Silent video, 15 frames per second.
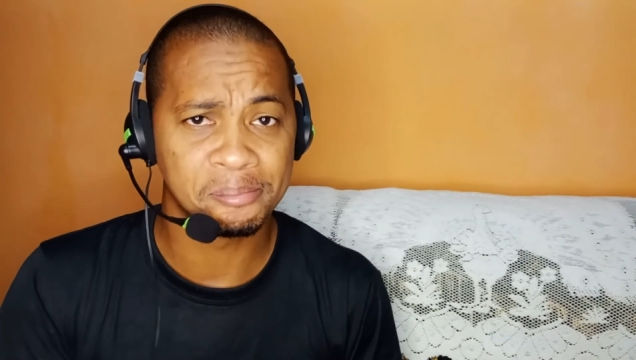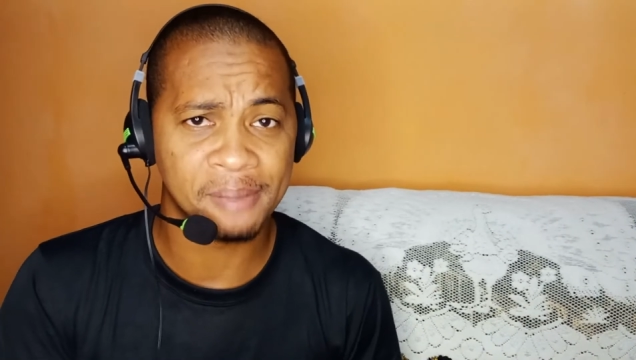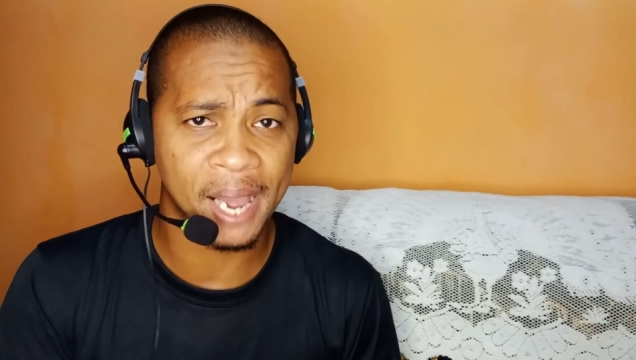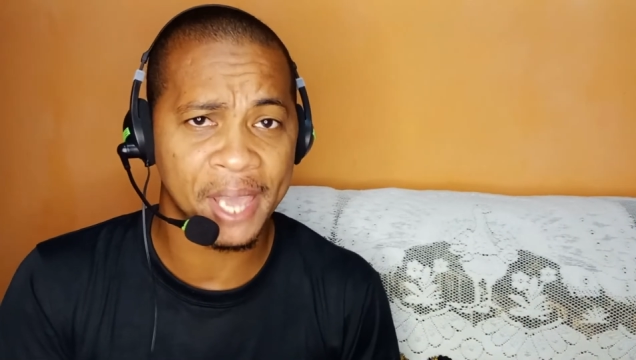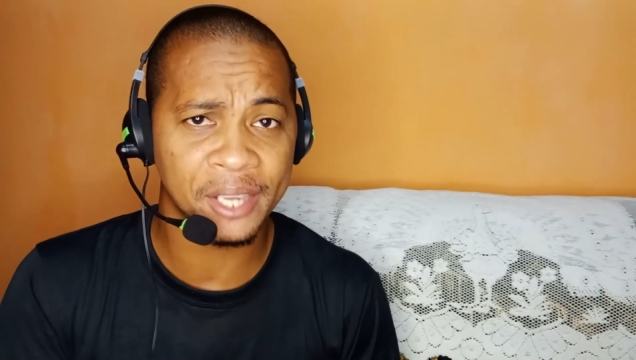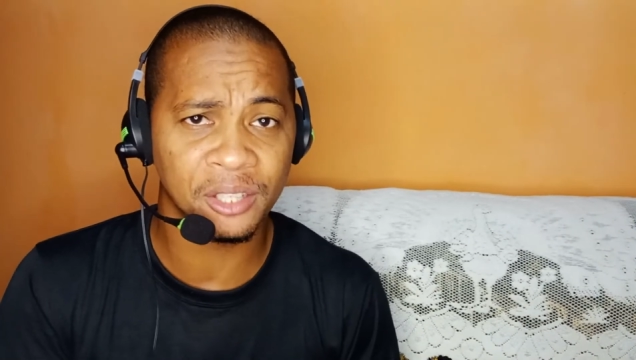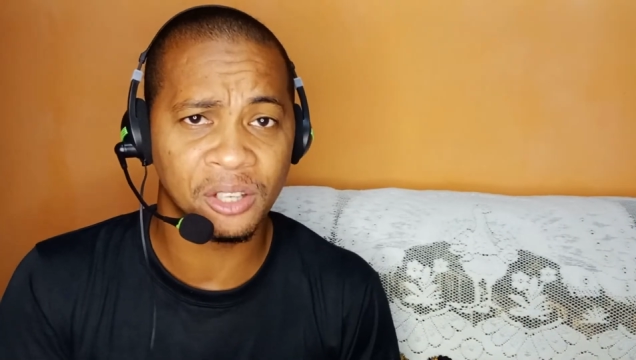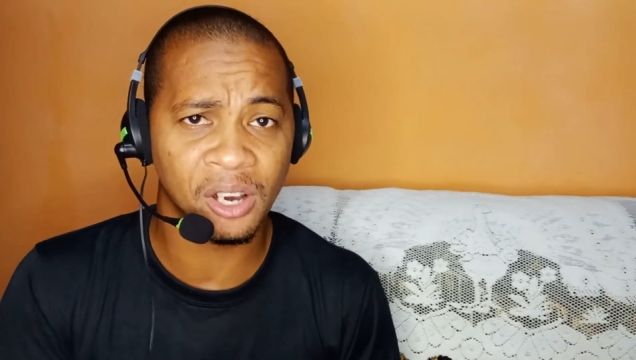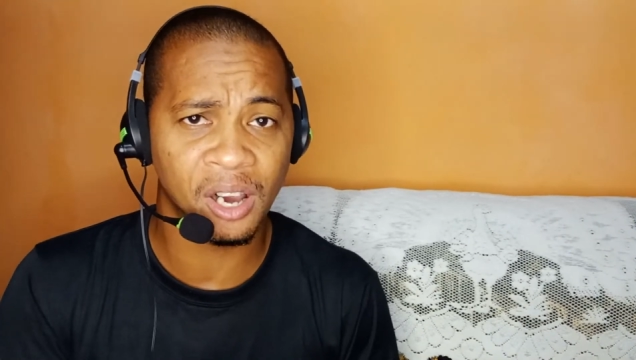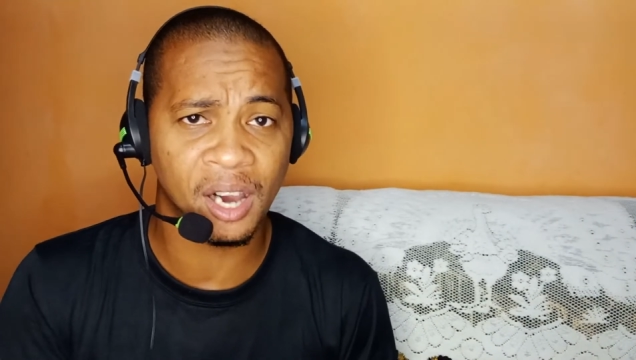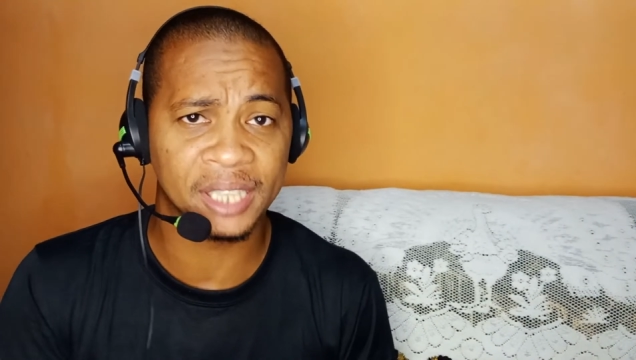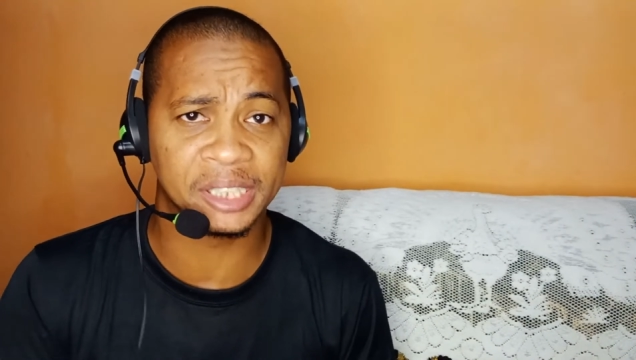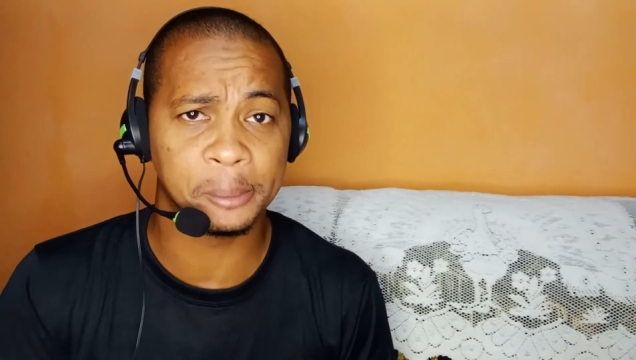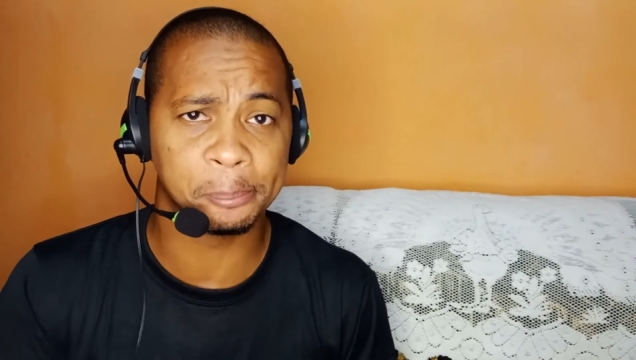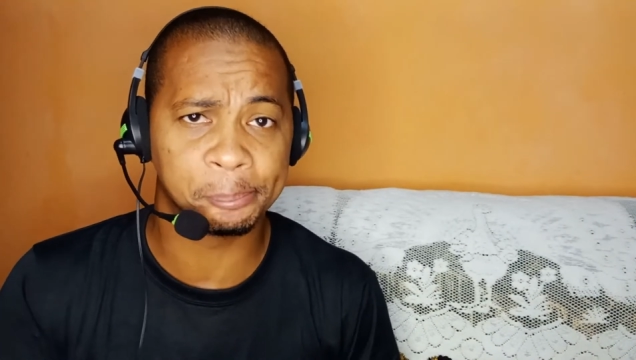My
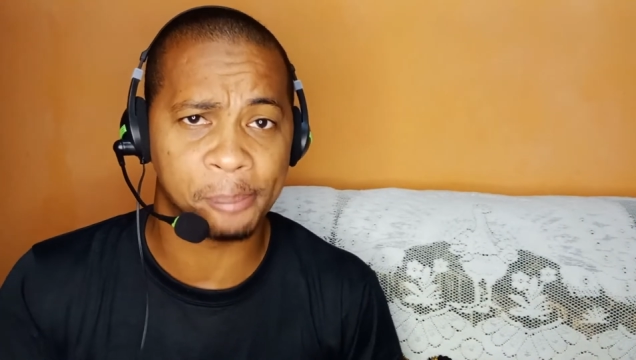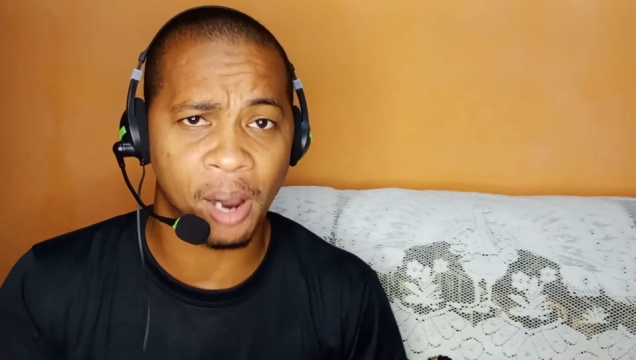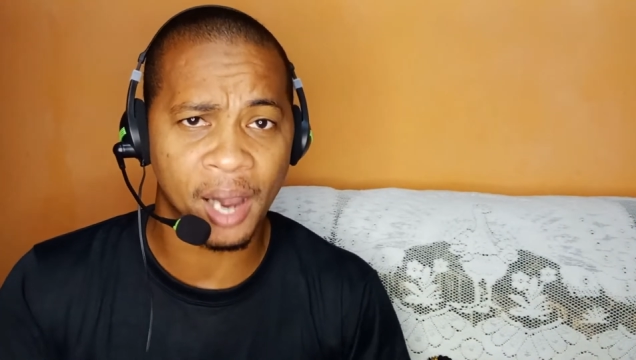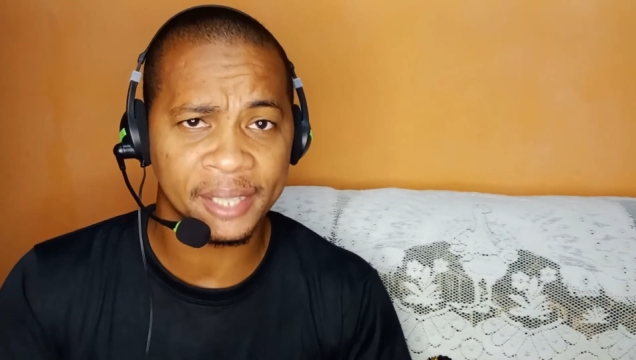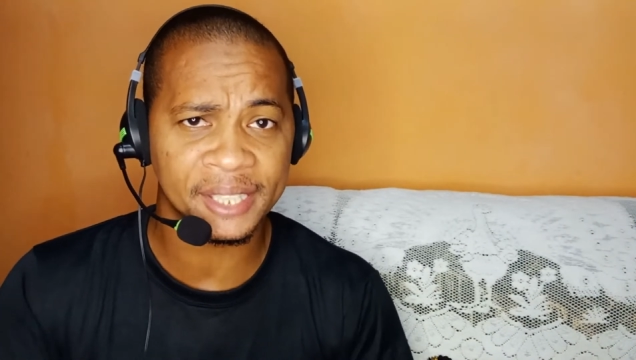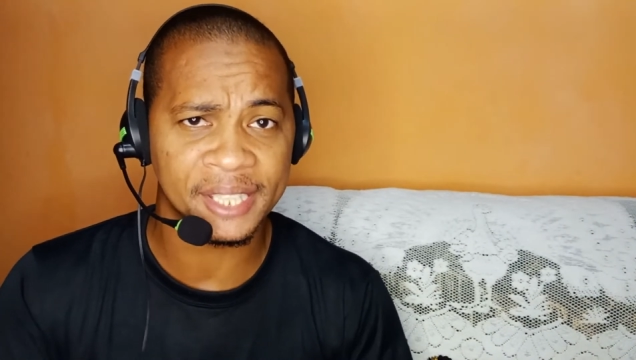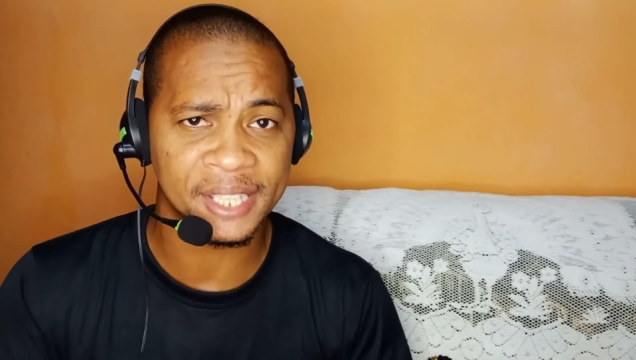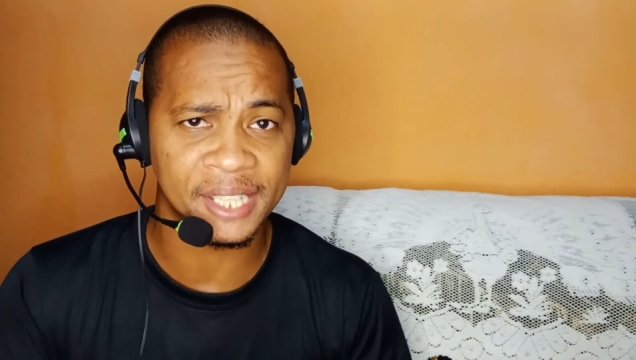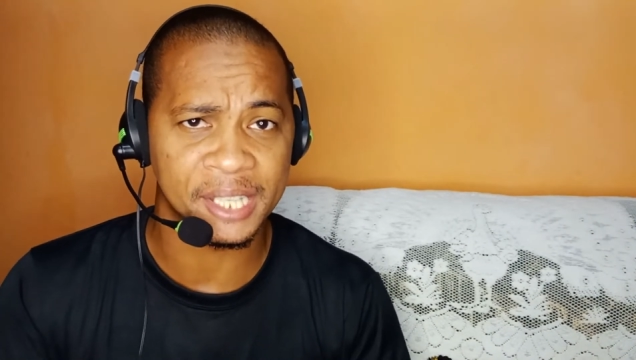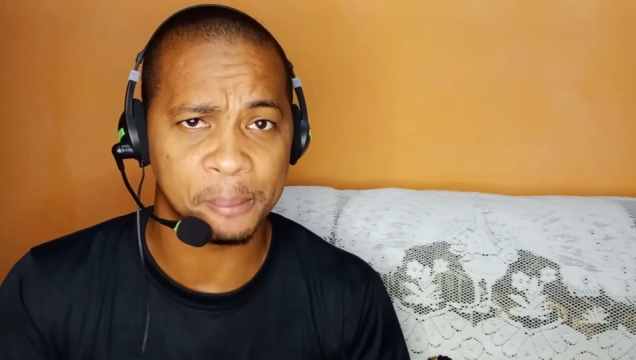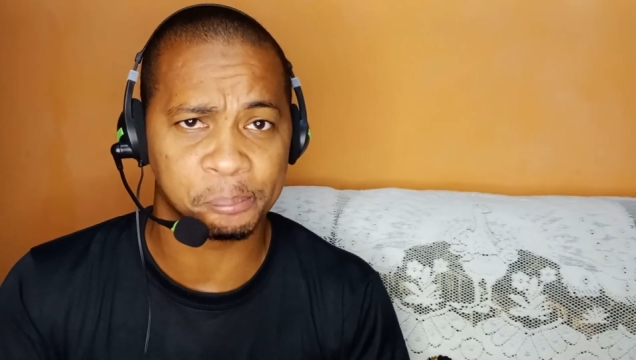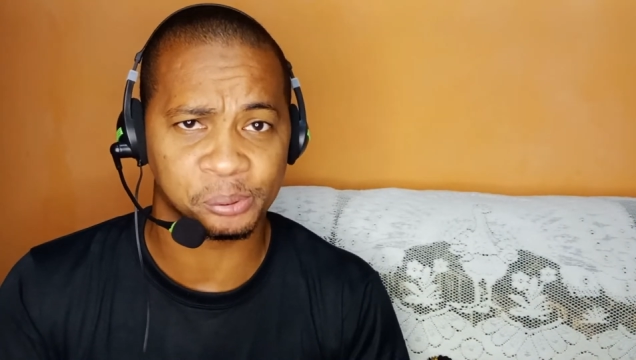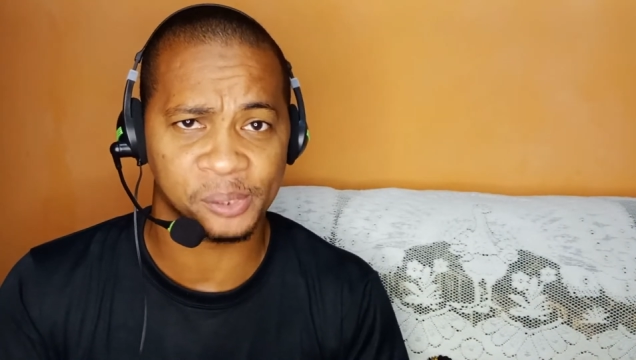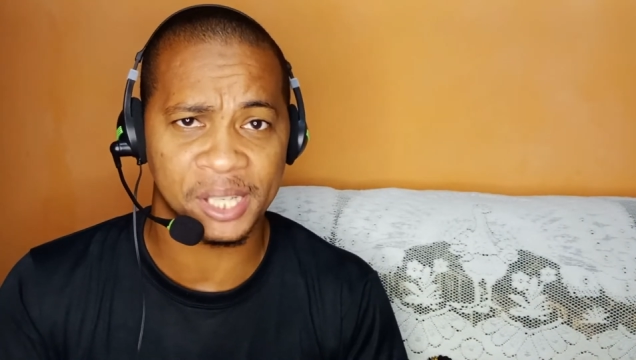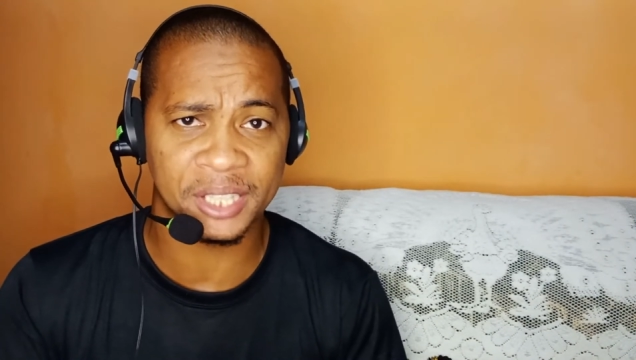God, the
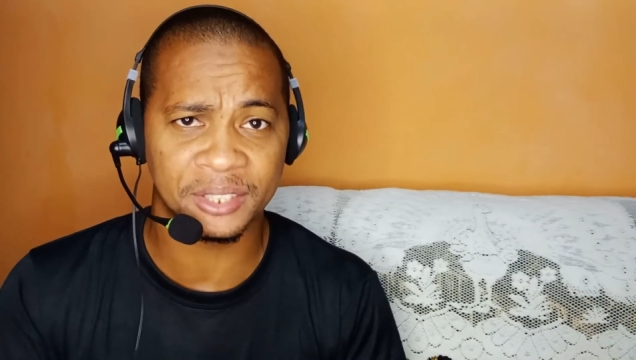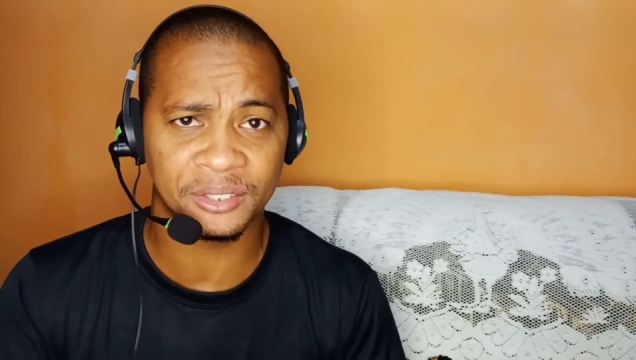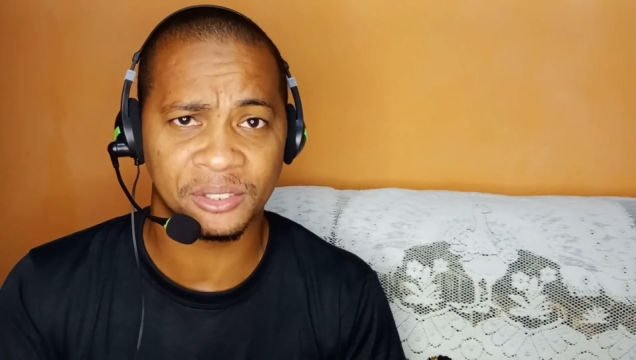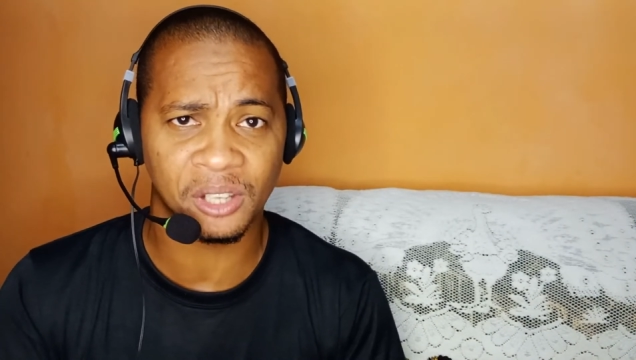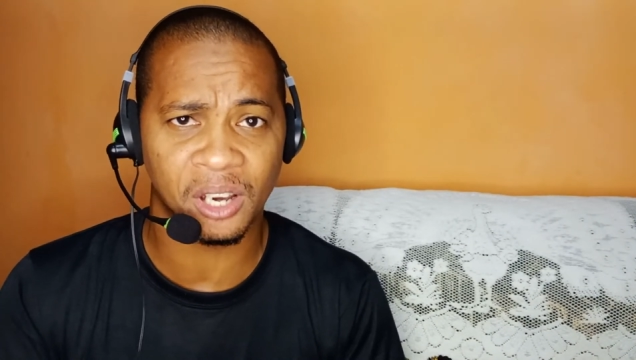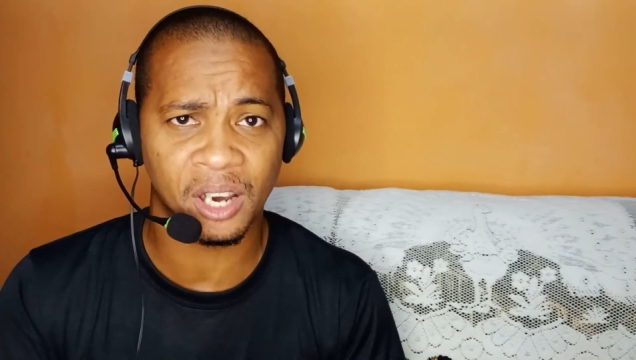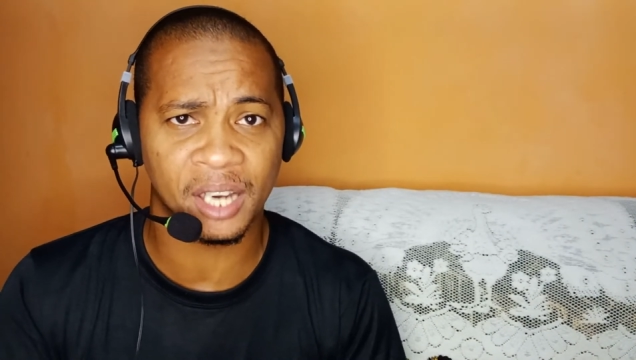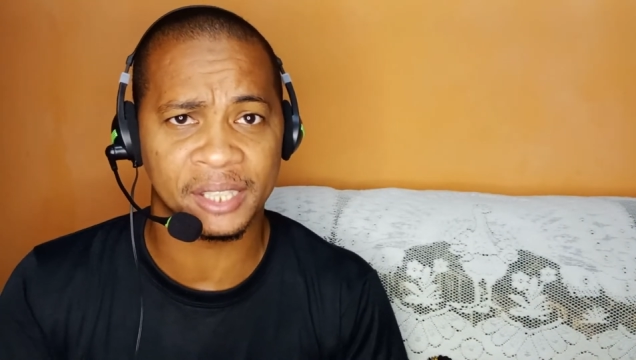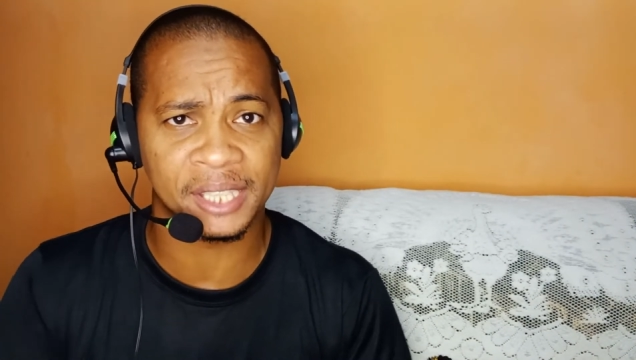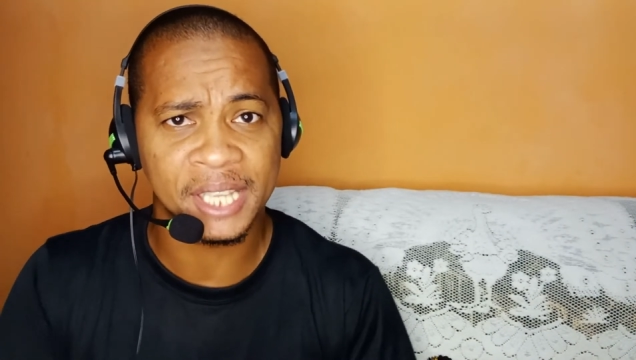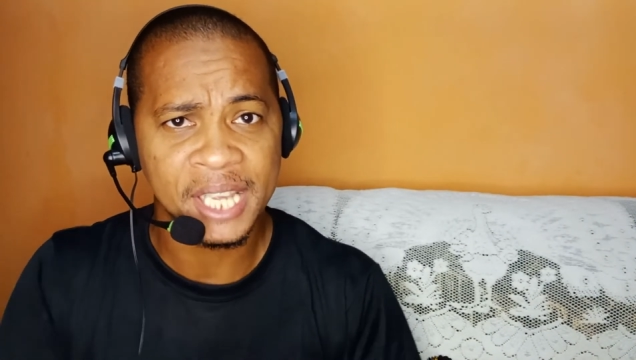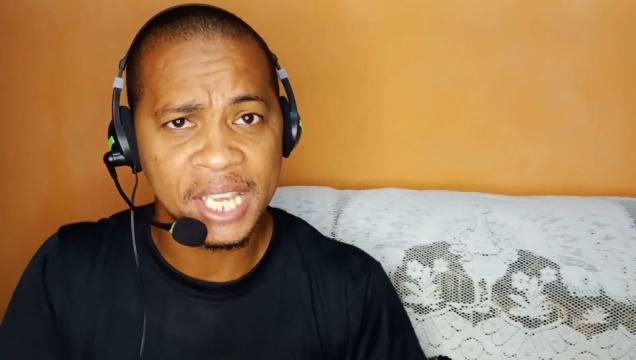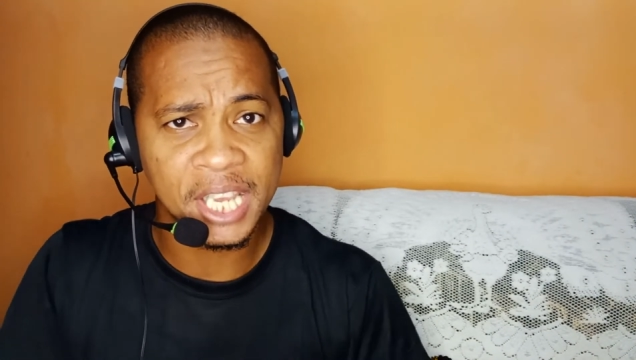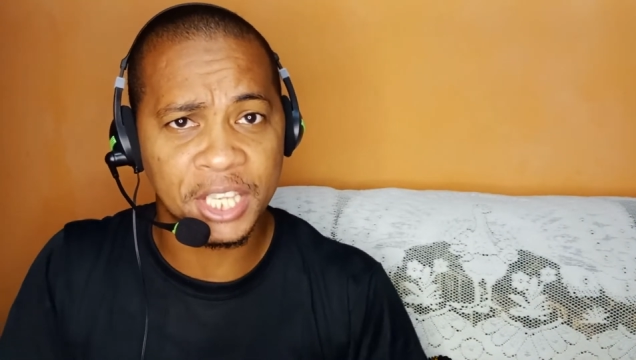body, praise God,